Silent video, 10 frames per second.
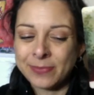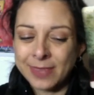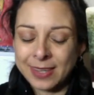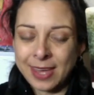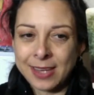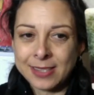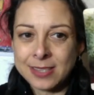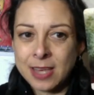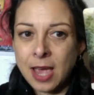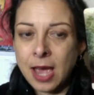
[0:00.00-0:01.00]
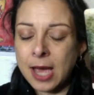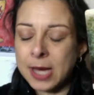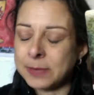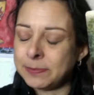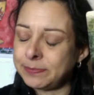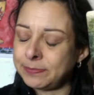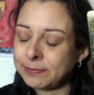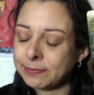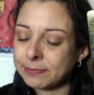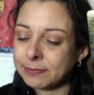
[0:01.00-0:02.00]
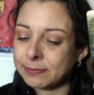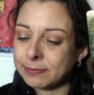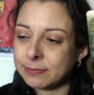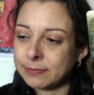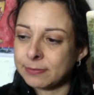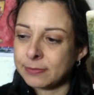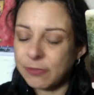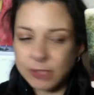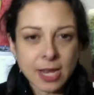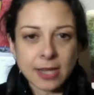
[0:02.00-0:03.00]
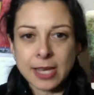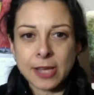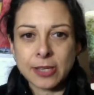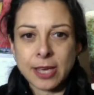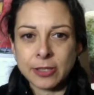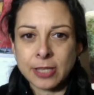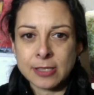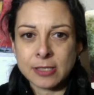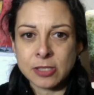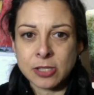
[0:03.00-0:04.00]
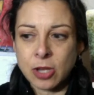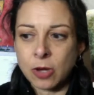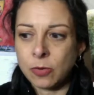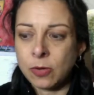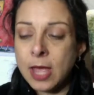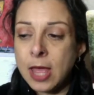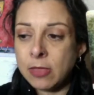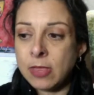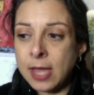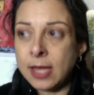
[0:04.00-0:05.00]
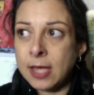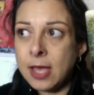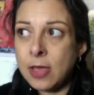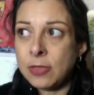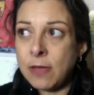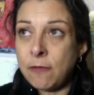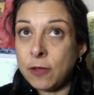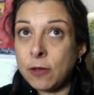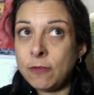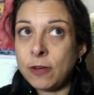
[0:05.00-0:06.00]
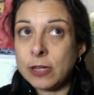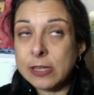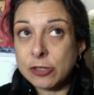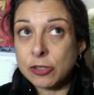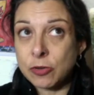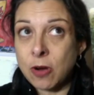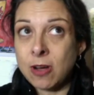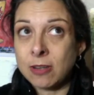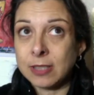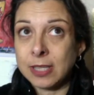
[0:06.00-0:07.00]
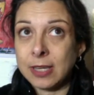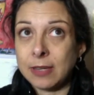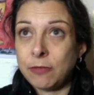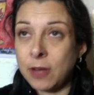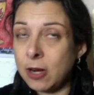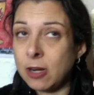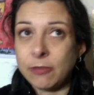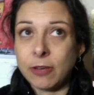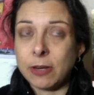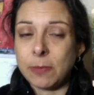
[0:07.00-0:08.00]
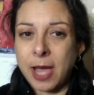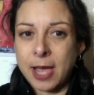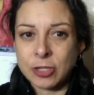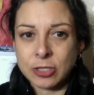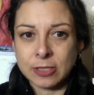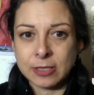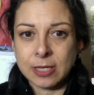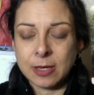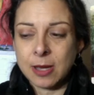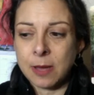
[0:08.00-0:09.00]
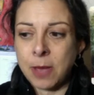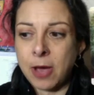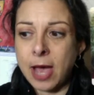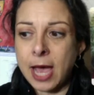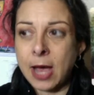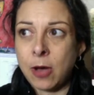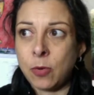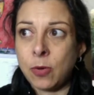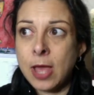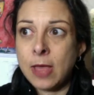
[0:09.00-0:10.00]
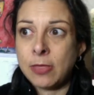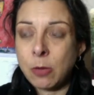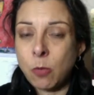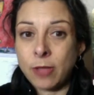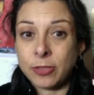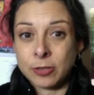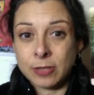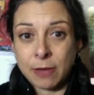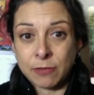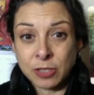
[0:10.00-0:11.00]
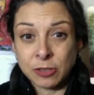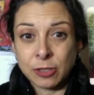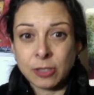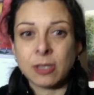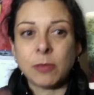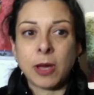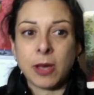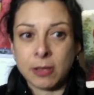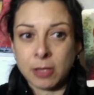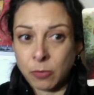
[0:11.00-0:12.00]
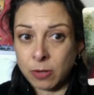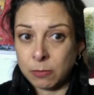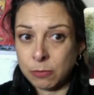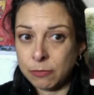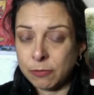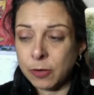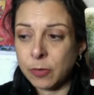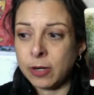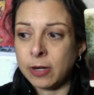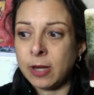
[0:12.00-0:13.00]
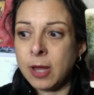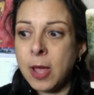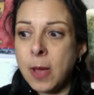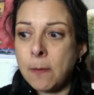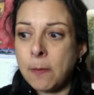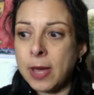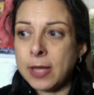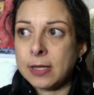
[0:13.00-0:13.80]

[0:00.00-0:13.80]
case. It's not a hell yes, it's a no. They they feel very strongly, very very passionately about how they want their life to look, about how they want to move forward, but